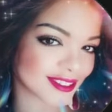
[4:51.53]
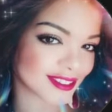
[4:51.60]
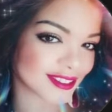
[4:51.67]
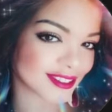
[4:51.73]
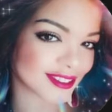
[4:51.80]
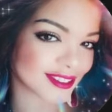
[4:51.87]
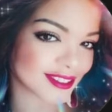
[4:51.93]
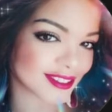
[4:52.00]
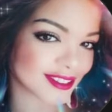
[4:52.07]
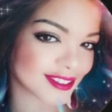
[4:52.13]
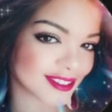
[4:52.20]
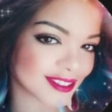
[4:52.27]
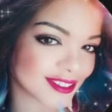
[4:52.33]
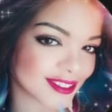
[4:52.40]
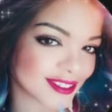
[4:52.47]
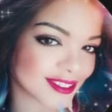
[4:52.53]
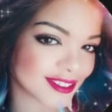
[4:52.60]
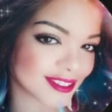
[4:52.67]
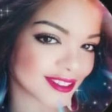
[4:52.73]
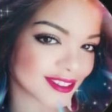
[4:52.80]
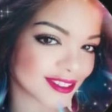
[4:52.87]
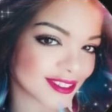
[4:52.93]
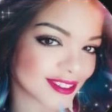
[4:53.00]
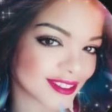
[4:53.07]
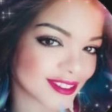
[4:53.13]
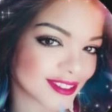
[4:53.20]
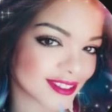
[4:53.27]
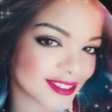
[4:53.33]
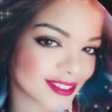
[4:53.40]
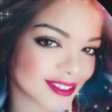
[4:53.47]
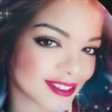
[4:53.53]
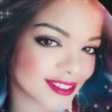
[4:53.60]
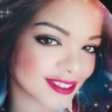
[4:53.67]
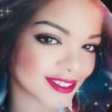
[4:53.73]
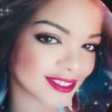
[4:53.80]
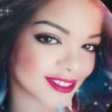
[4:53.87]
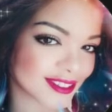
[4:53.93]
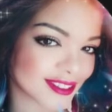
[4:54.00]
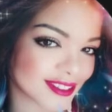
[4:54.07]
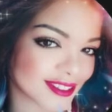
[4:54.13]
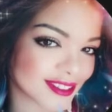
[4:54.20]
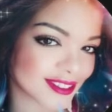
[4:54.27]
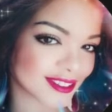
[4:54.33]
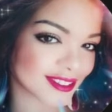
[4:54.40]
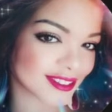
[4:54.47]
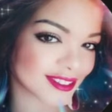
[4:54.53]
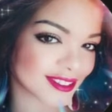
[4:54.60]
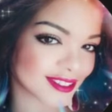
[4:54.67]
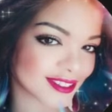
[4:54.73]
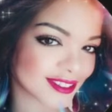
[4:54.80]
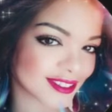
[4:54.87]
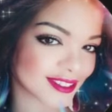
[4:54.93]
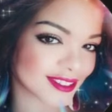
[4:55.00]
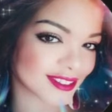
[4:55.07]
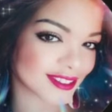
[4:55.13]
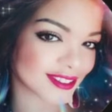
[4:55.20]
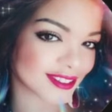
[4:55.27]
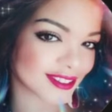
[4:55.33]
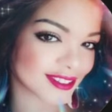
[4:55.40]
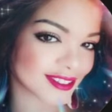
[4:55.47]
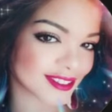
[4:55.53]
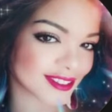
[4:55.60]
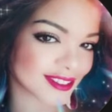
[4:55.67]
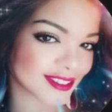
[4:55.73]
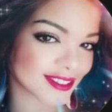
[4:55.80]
[no speech]